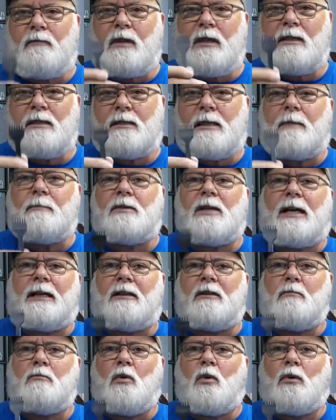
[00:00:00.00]
It seems like
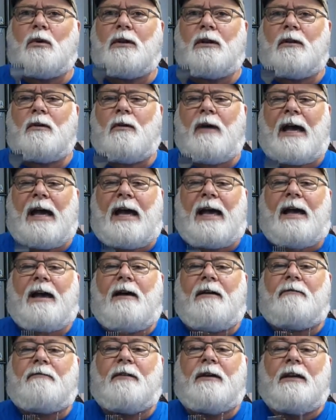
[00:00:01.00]
the more that you
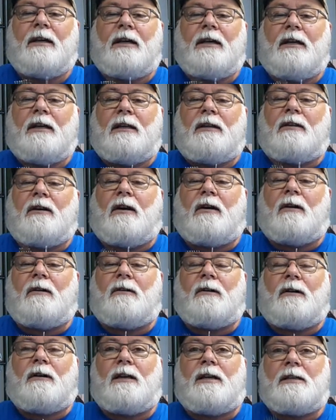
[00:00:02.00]
have, the
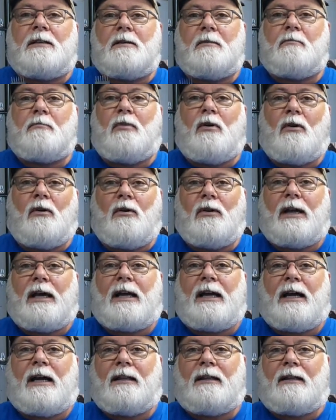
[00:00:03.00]
harder it is to pull
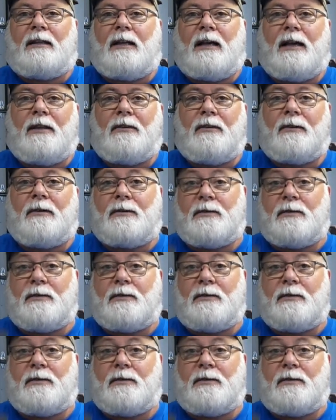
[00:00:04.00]
that out of the leather.